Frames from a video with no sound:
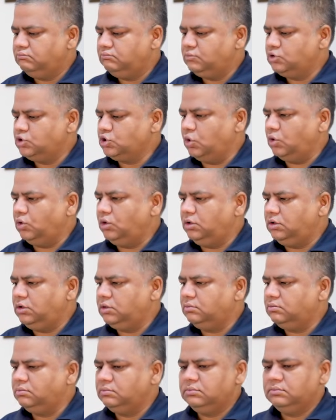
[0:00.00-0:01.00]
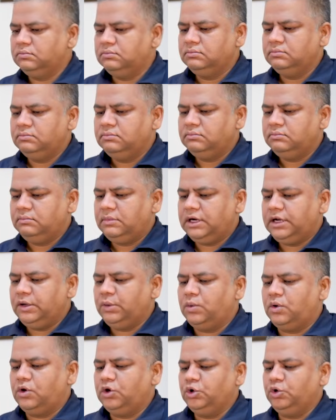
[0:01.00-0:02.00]
Sold. And I
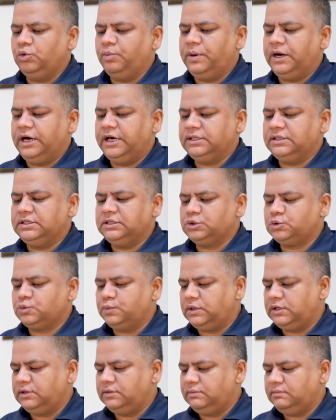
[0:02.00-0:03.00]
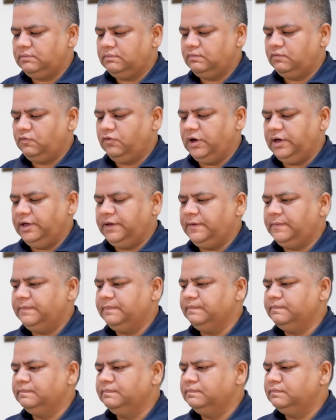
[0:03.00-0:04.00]
want to buy this one. Why?
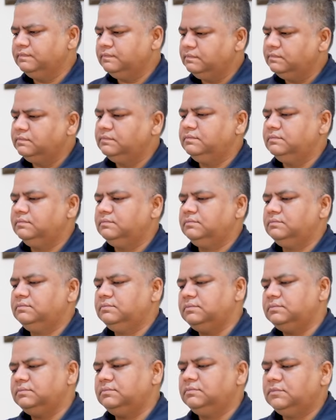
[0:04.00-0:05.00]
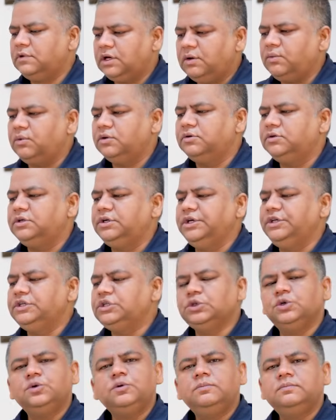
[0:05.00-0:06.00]
I want to teach
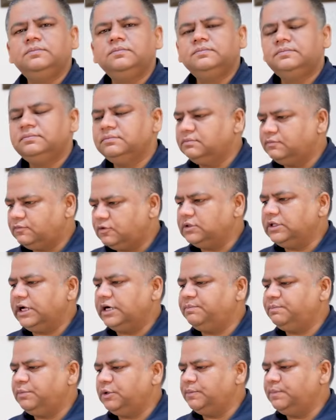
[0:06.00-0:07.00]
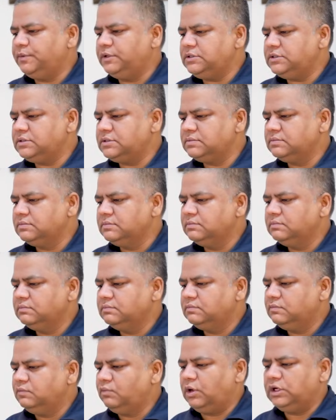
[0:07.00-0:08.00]
you for that purpose.
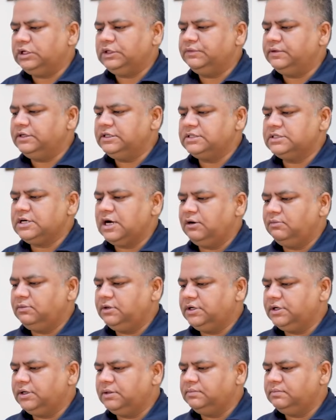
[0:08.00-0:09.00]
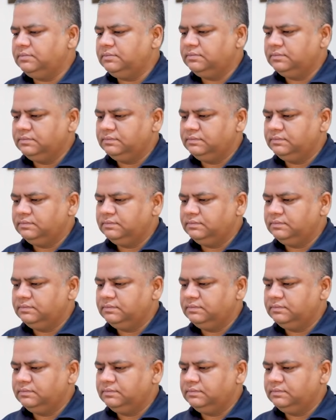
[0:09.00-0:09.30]
Whatever is the outcome,